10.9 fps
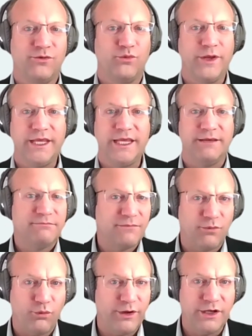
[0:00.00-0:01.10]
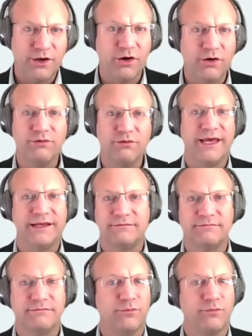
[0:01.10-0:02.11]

We know that